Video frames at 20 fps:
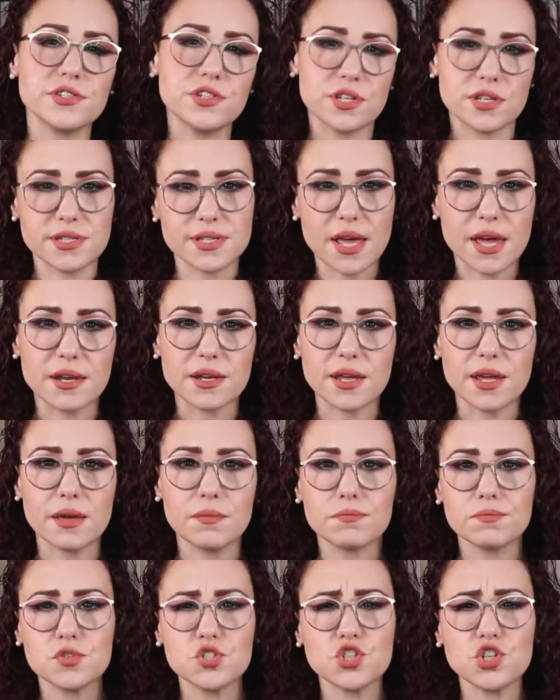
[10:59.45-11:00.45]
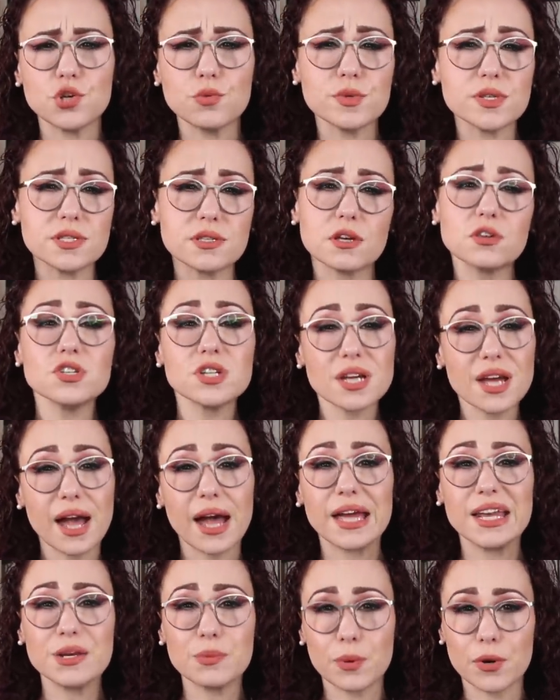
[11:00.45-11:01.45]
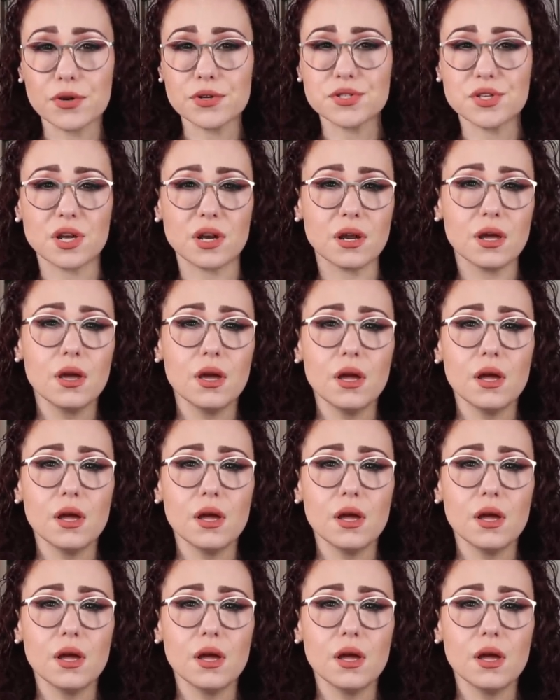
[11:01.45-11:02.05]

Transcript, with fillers: to Sandy. She was such a kind person,